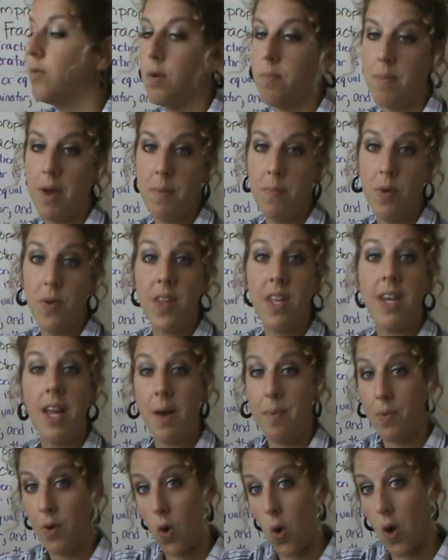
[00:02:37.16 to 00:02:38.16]
remember the
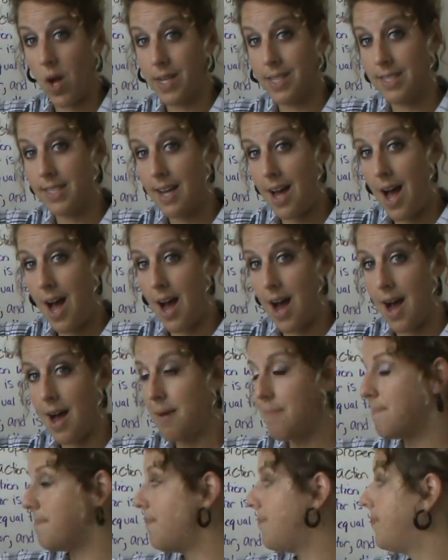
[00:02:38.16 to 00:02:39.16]
number on
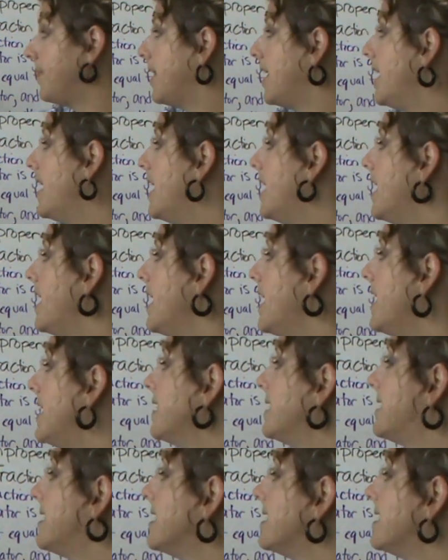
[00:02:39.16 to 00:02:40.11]
top, is